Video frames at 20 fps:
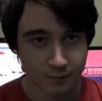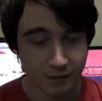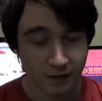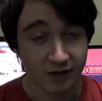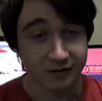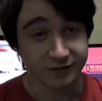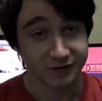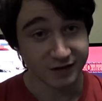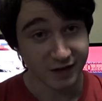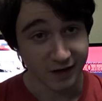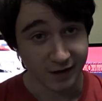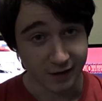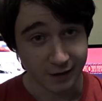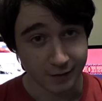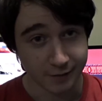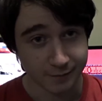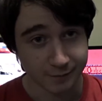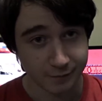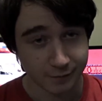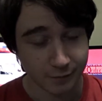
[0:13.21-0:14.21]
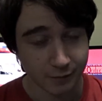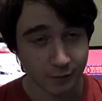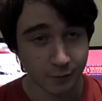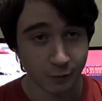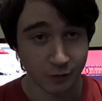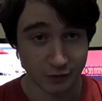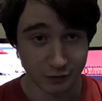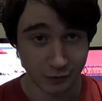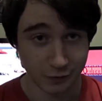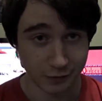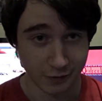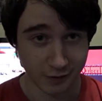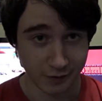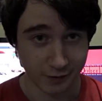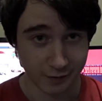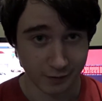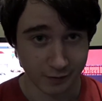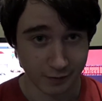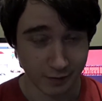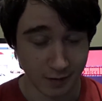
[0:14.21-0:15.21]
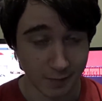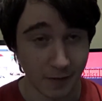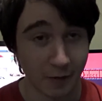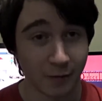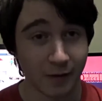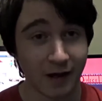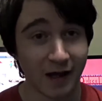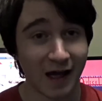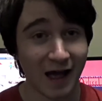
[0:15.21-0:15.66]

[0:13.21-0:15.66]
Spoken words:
And today we're talking about